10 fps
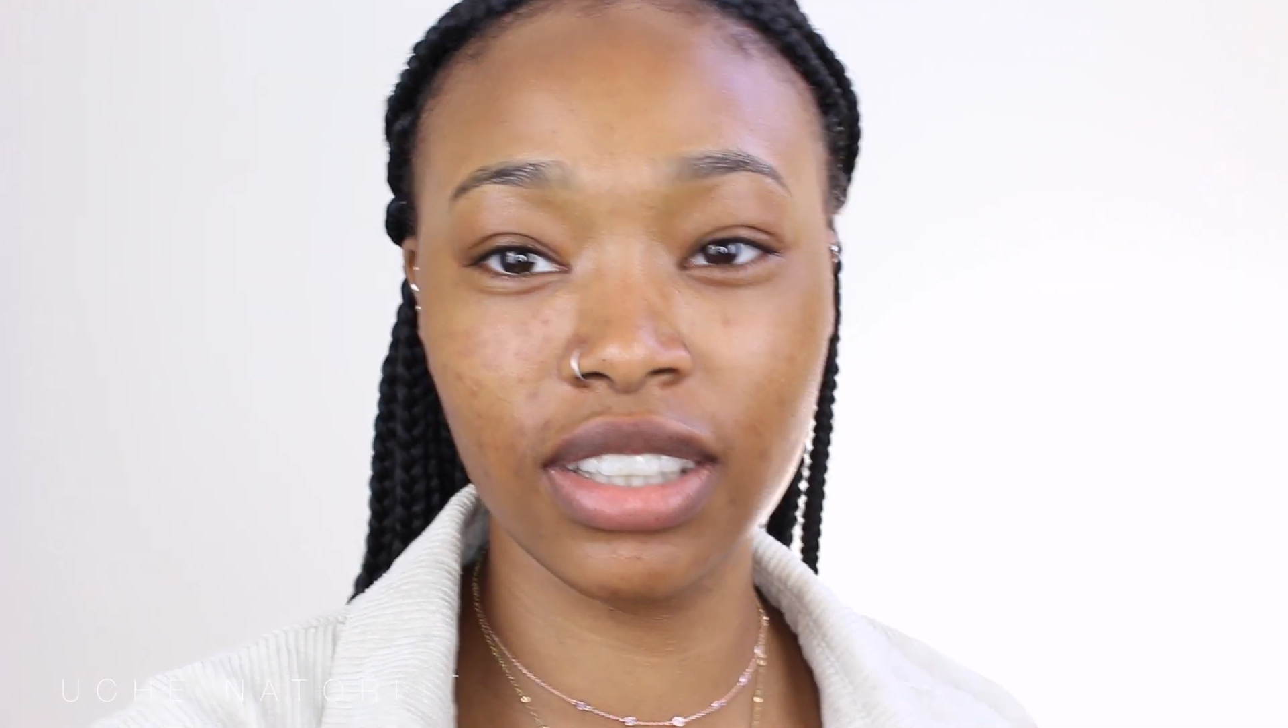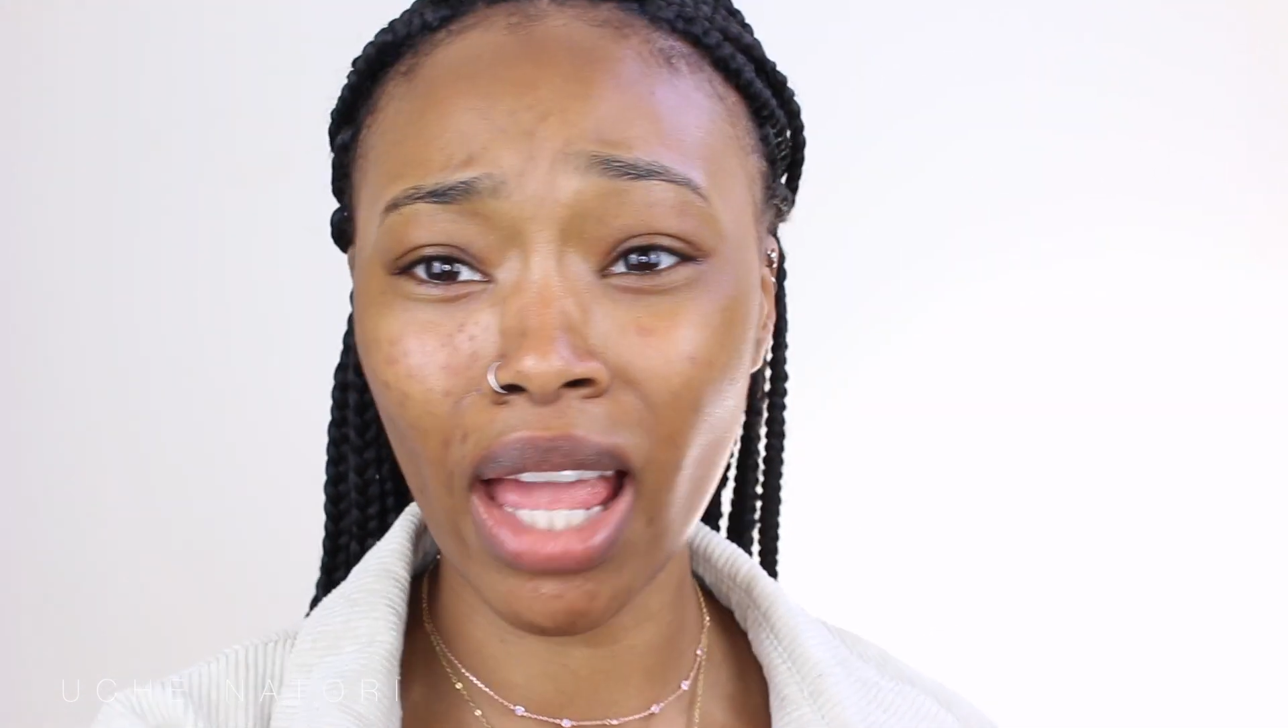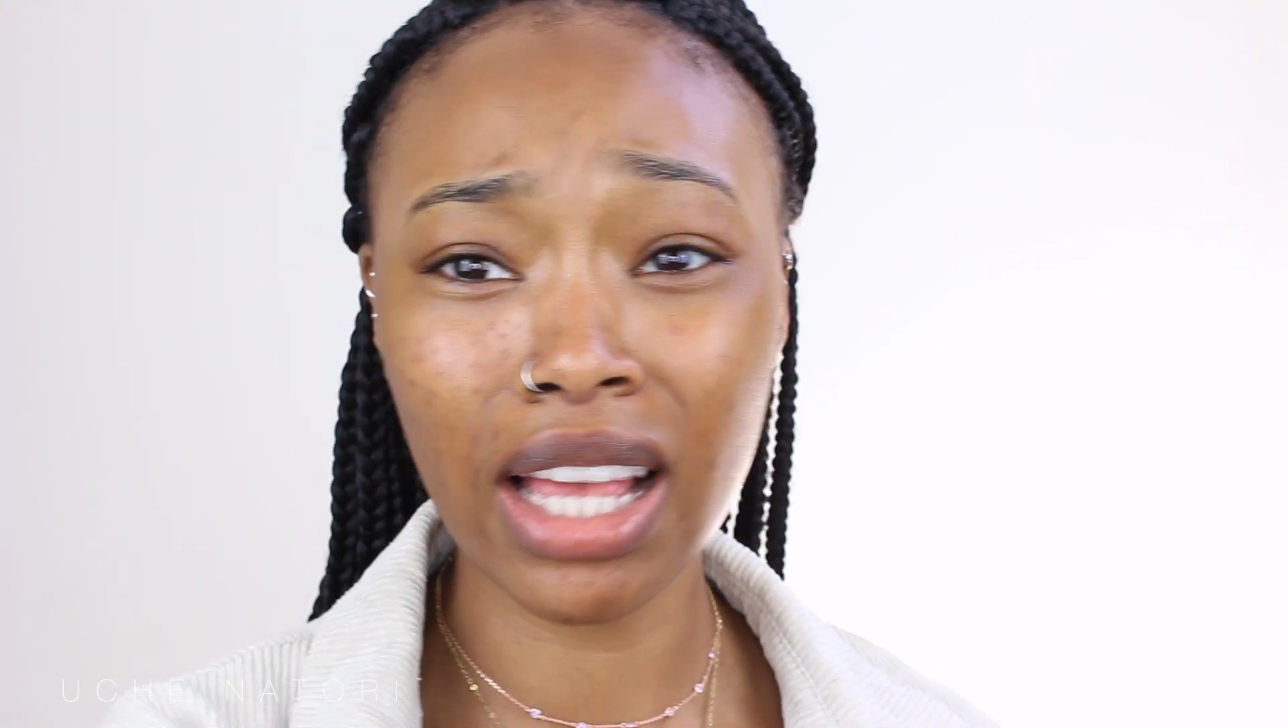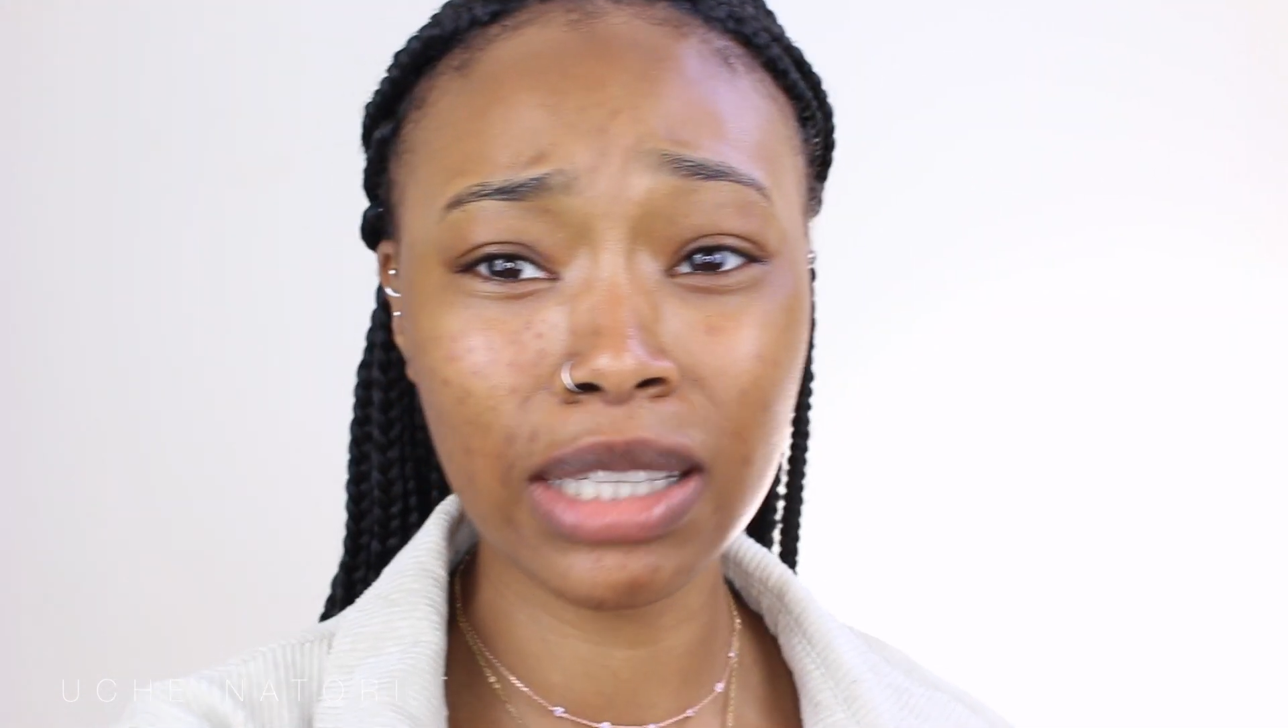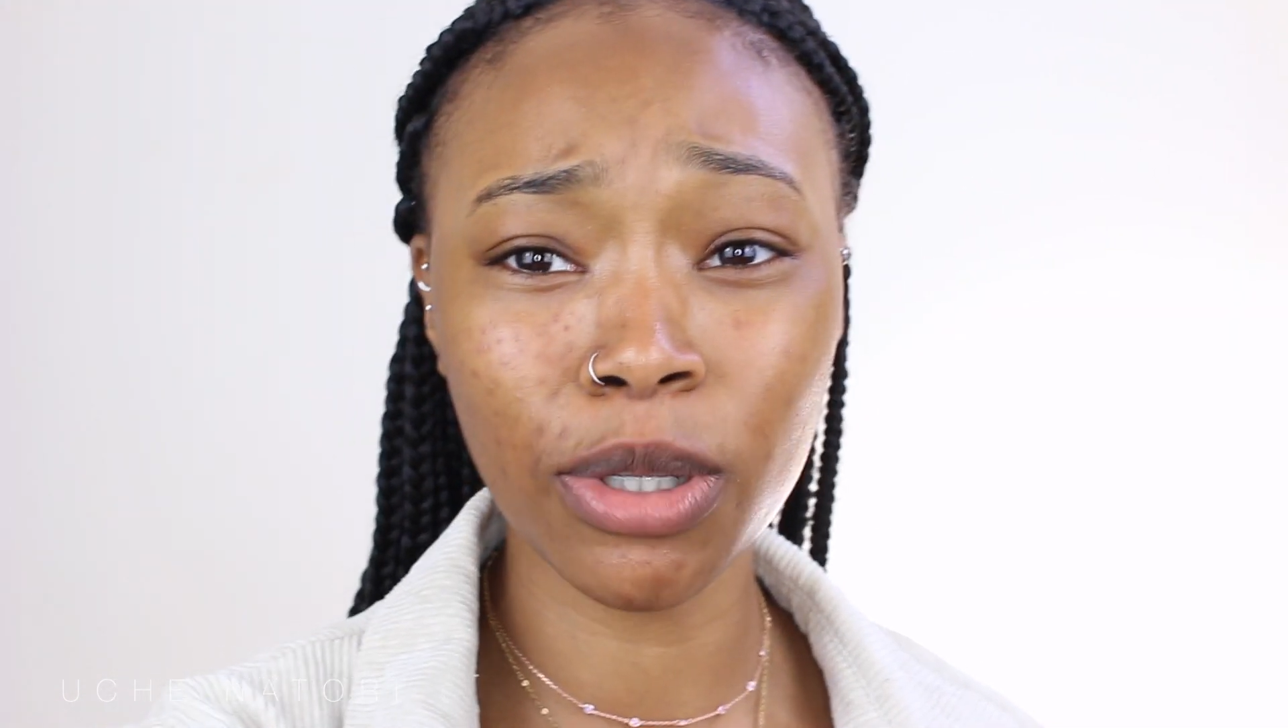
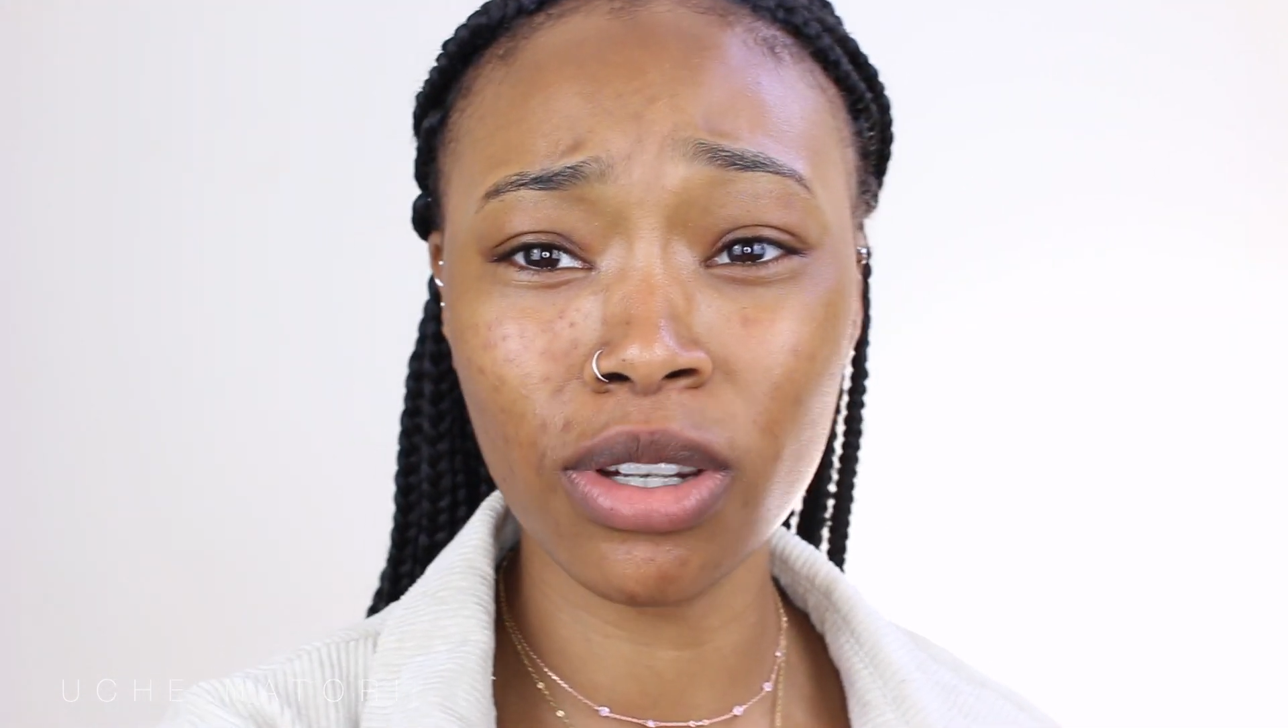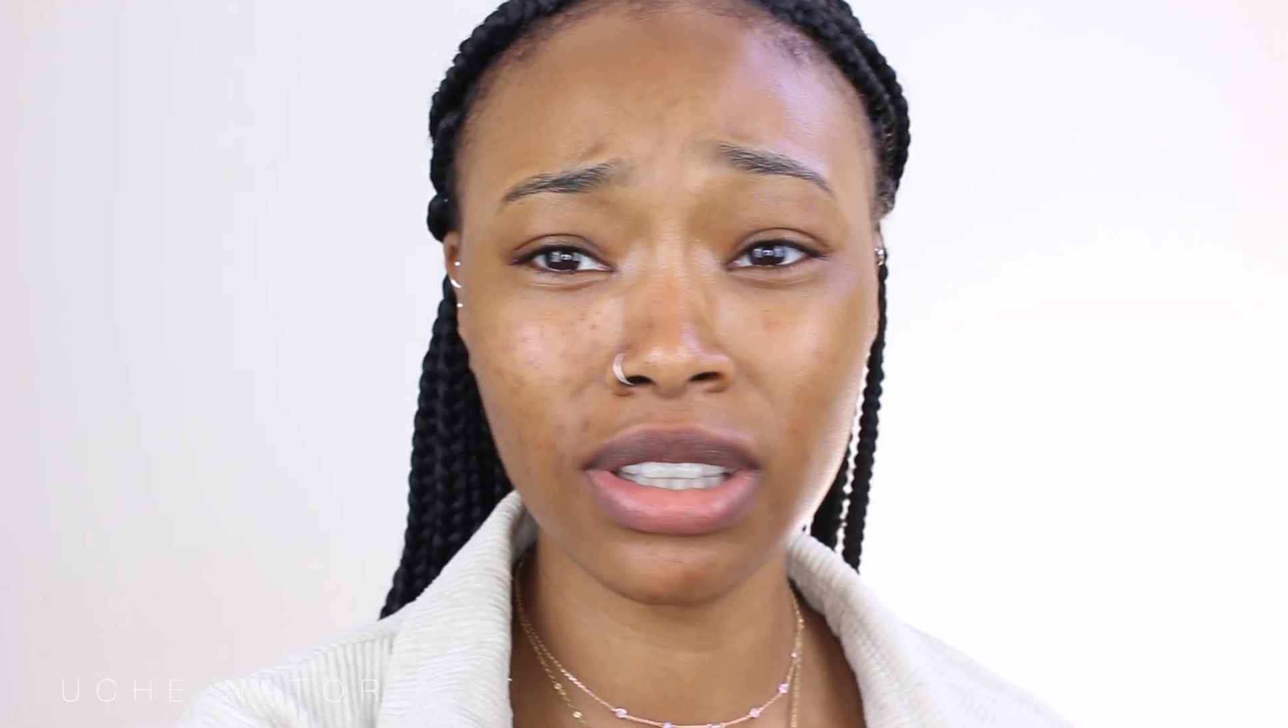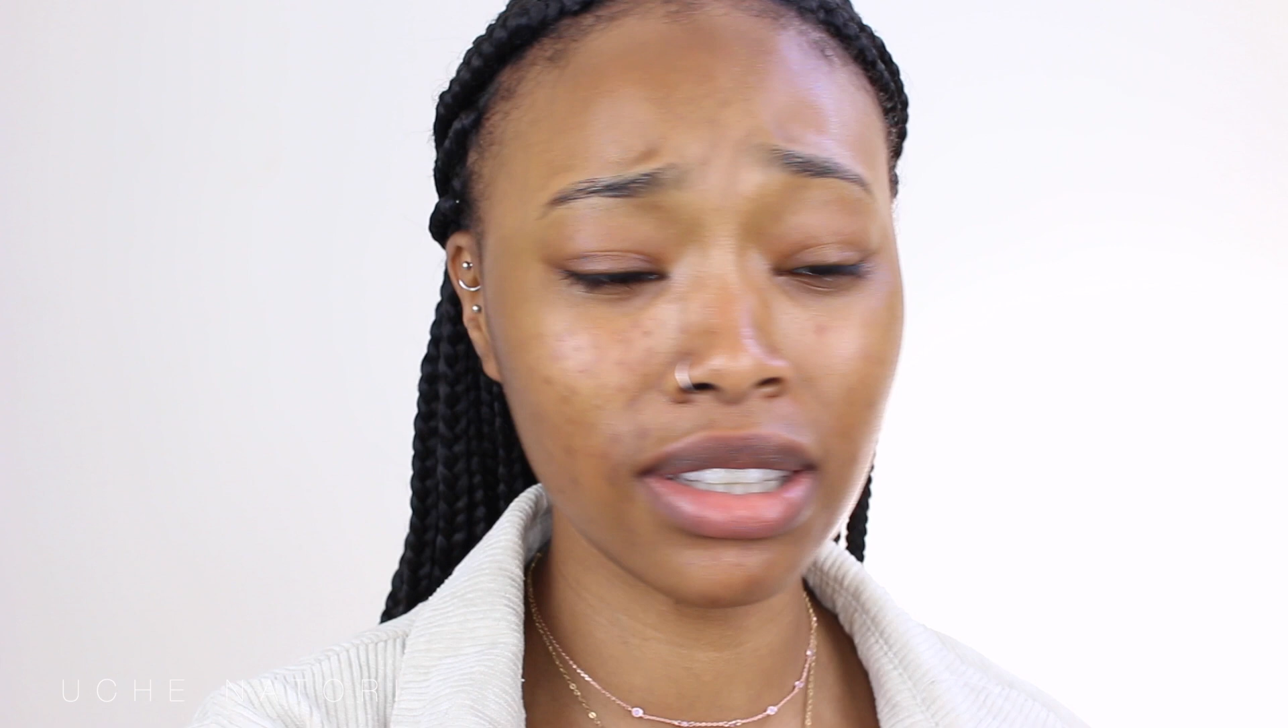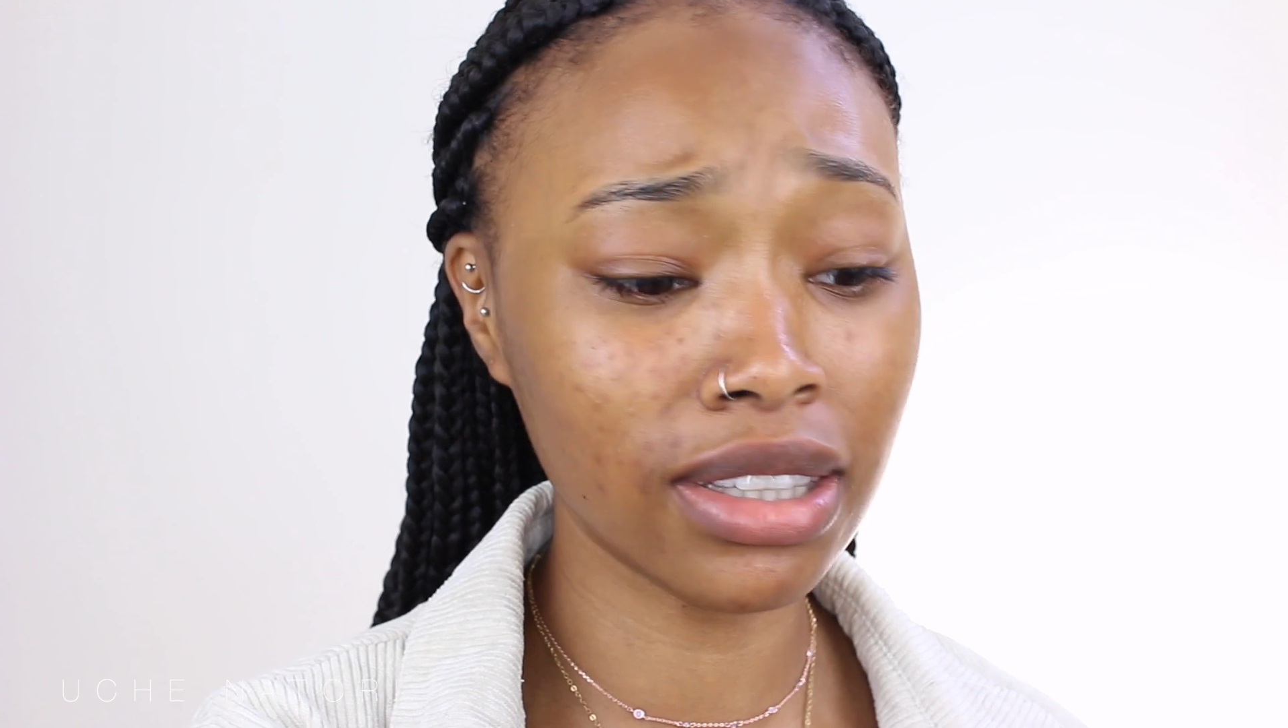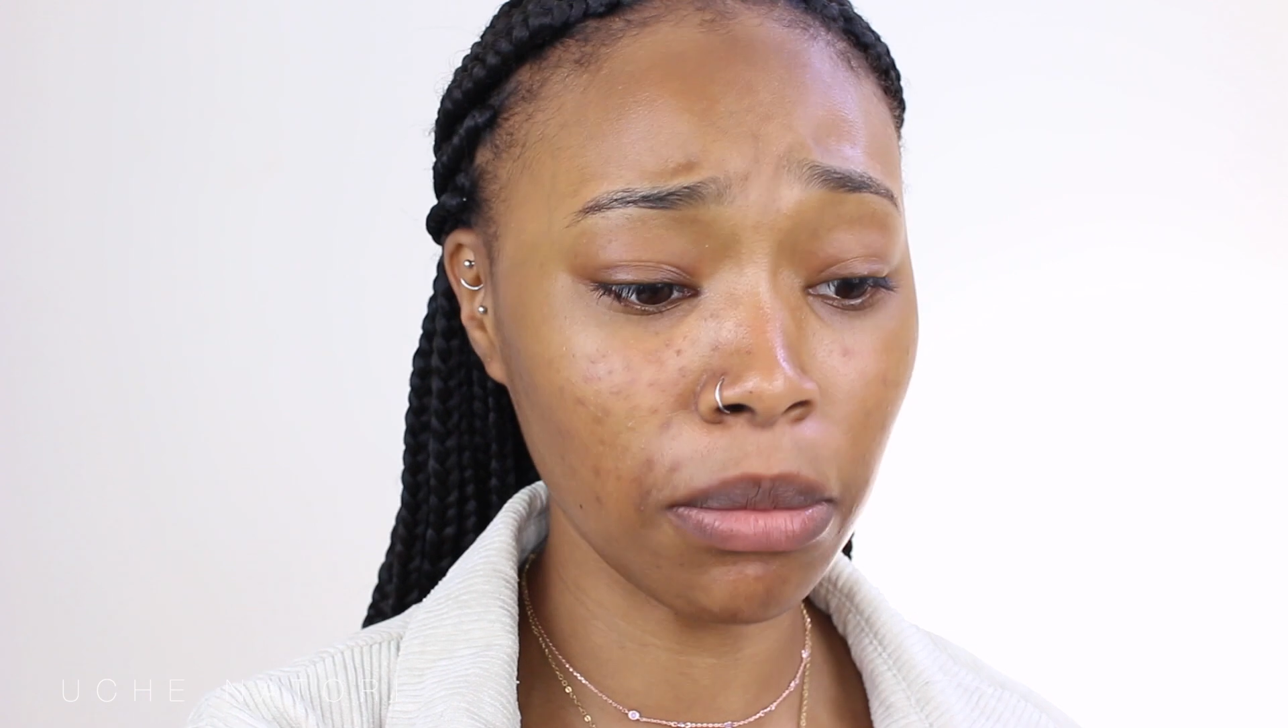
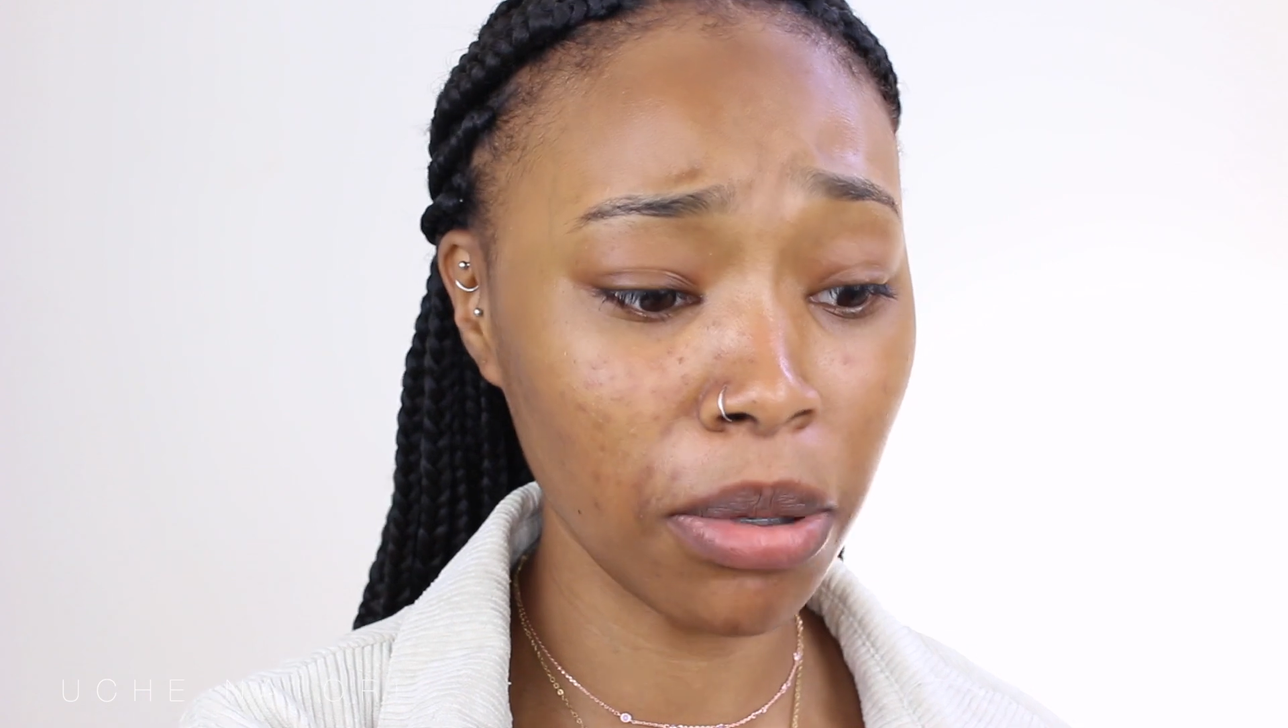the